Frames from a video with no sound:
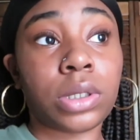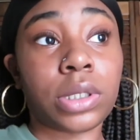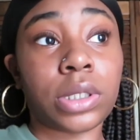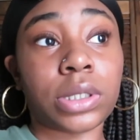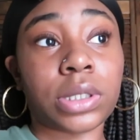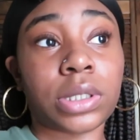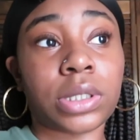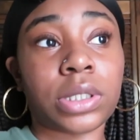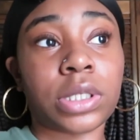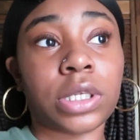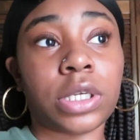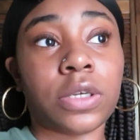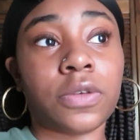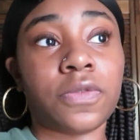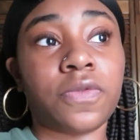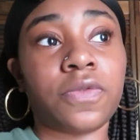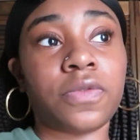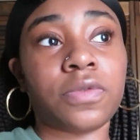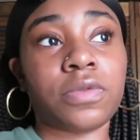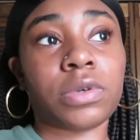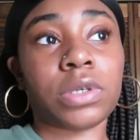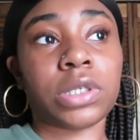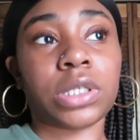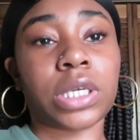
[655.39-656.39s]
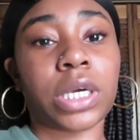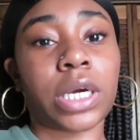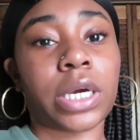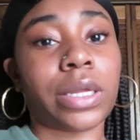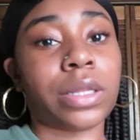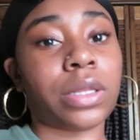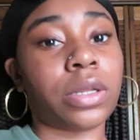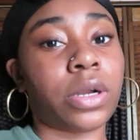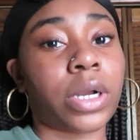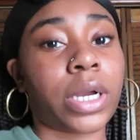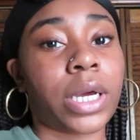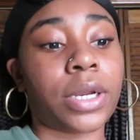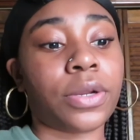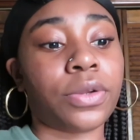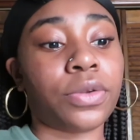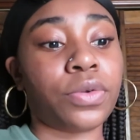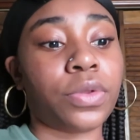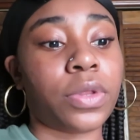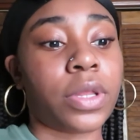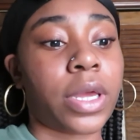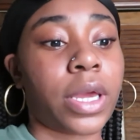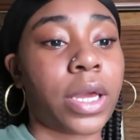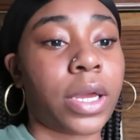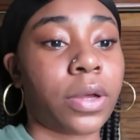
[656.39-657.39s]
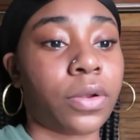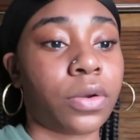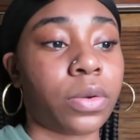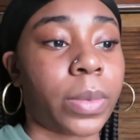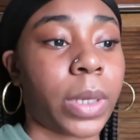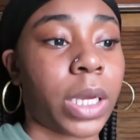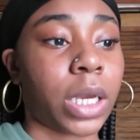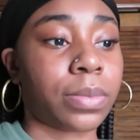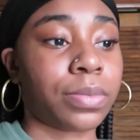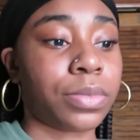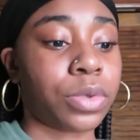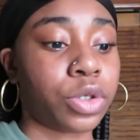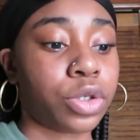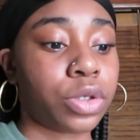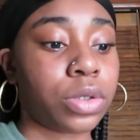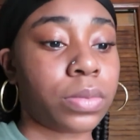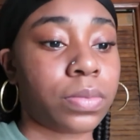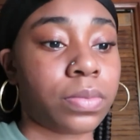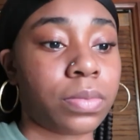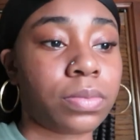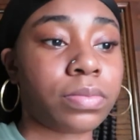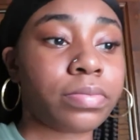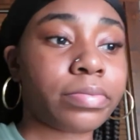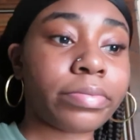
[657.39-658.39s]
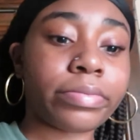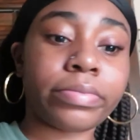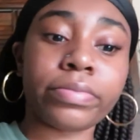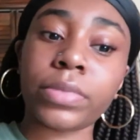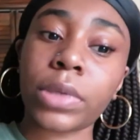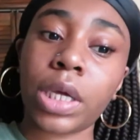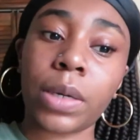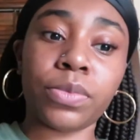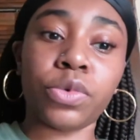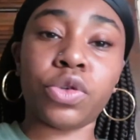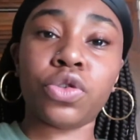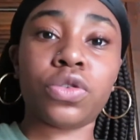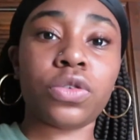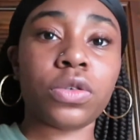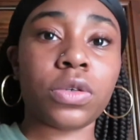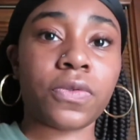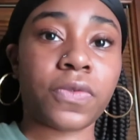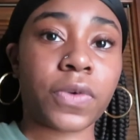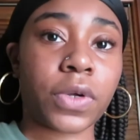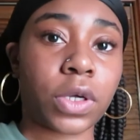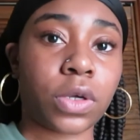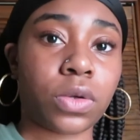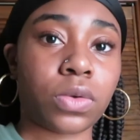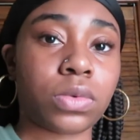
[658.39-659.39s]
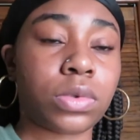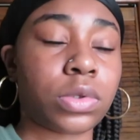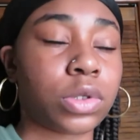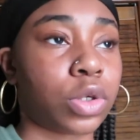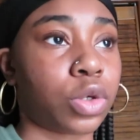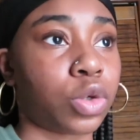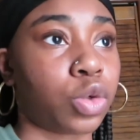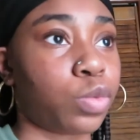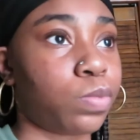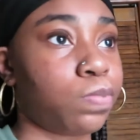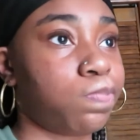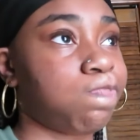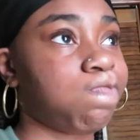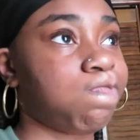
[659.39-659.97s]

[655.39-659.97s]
and stuff because I gotta learn how to do that on a MacBook. I'm used to the phone, so